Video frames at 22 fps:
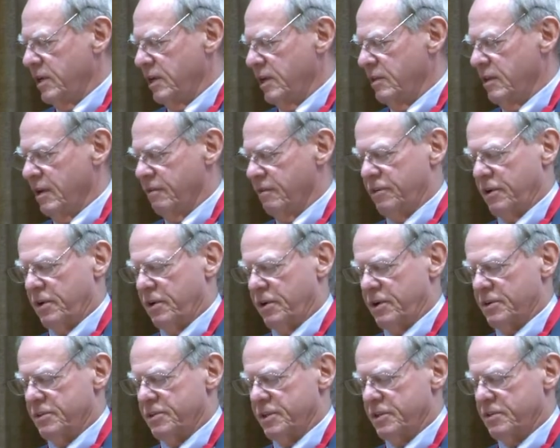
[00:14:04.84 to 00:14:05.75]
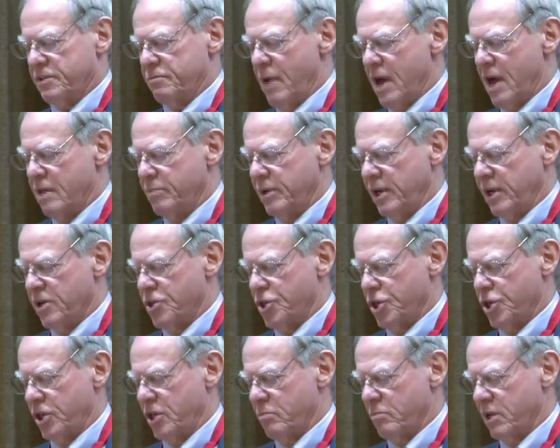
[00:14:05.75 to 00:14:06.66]
interferences might be
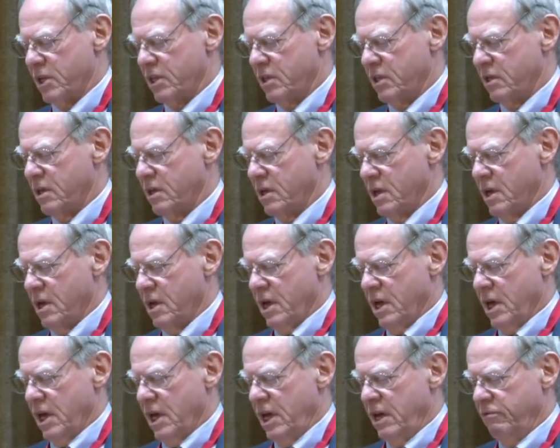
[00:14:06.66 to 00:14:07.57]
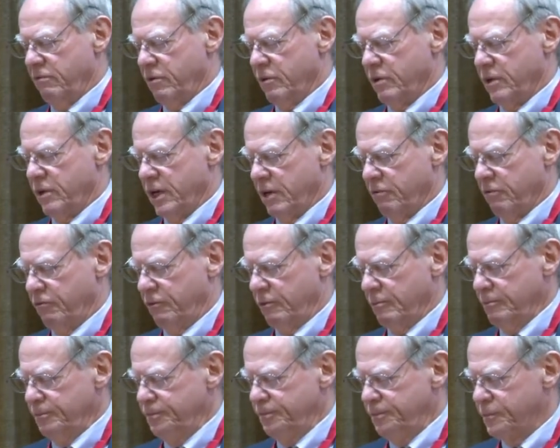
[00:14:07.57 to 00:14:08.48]
legitimate, even
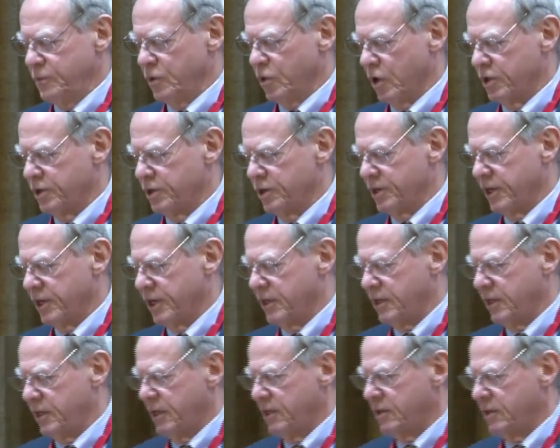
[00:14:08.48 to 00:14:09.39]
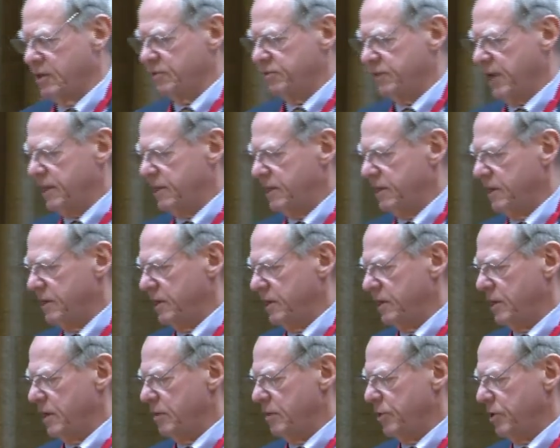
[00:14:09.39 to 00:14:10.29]
if contradicting the standard
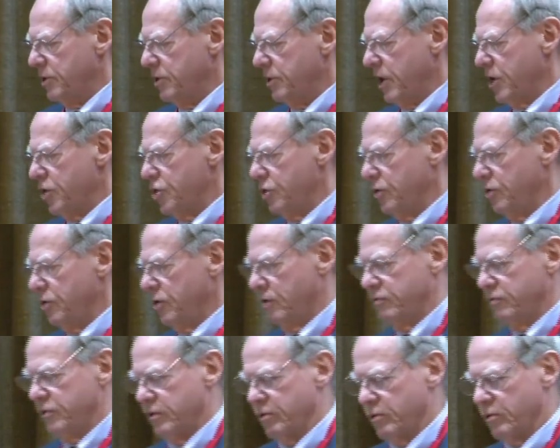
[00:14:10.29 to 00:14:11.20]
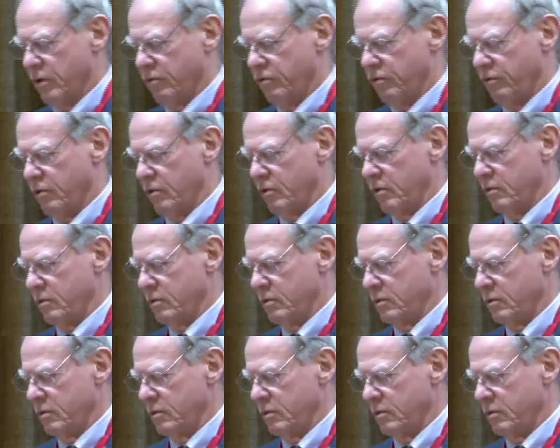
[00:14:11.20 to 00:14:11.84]
interpretation of the rule of law.